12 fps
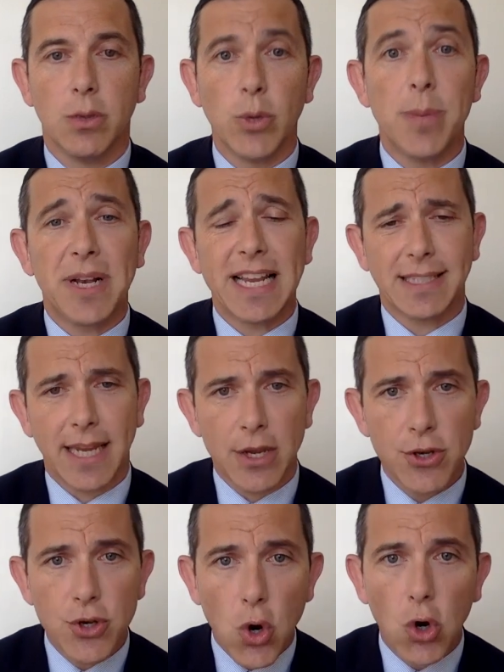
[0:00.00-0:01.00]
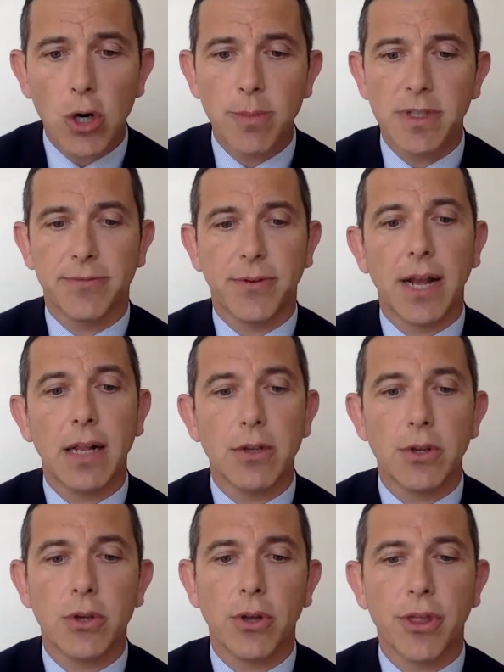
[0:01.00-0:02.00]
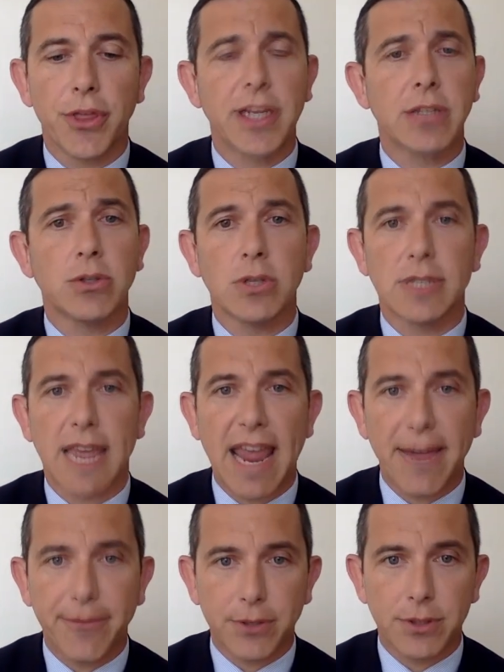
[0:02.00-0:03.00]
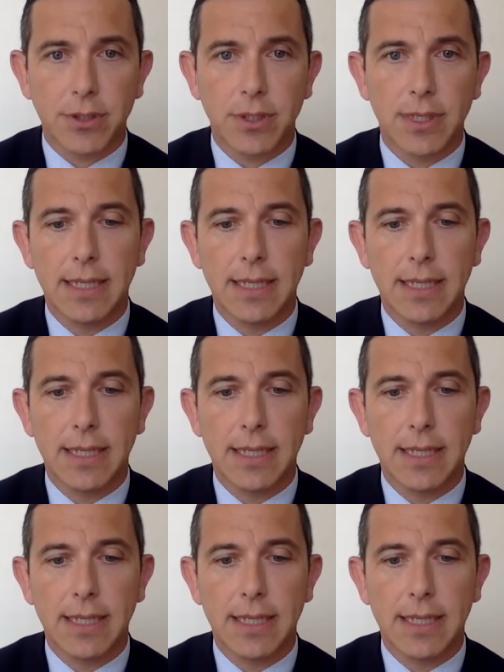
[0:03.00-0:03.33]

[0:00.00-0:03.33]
We place enormous value on things such as effort,